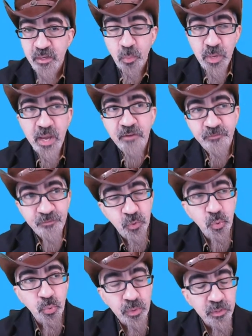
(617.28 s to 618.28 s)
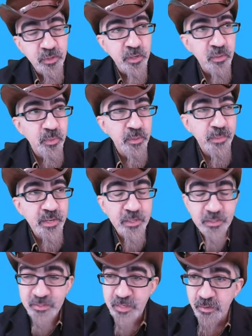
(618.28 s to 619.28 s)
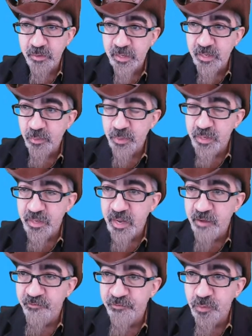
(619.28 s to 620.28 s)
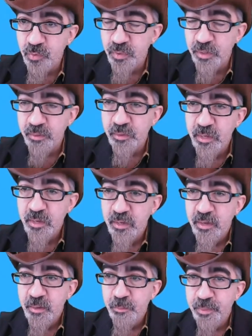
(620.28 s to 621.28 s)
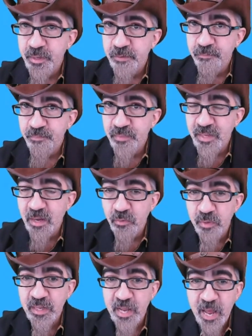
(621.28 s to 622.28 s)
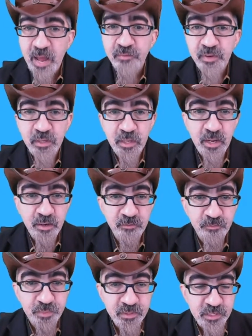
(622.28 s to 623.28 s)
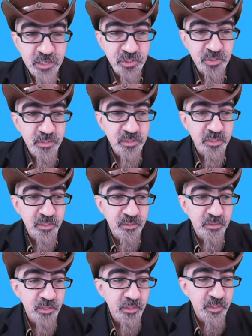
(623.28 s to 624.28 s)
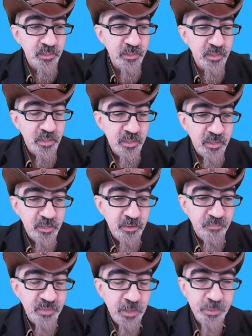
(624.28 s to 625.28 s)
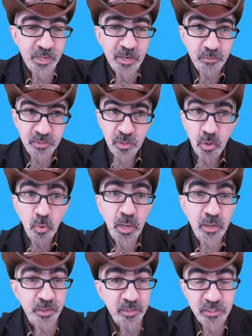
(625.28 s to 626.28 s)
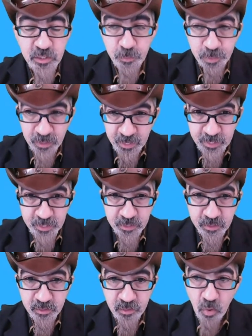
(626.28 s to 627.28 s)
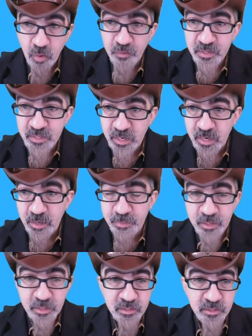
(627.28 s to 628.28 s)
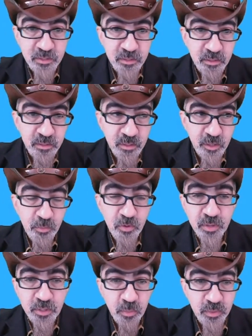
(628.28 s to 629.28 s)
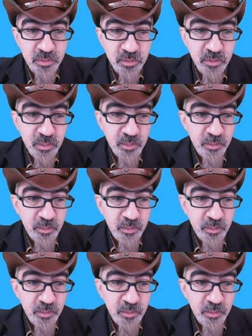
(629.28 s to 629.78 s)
We had food, I don't want to make it sound like we didn't have food, but not really having a lot of possessions, and not being able to go out and just play all the time because the community was,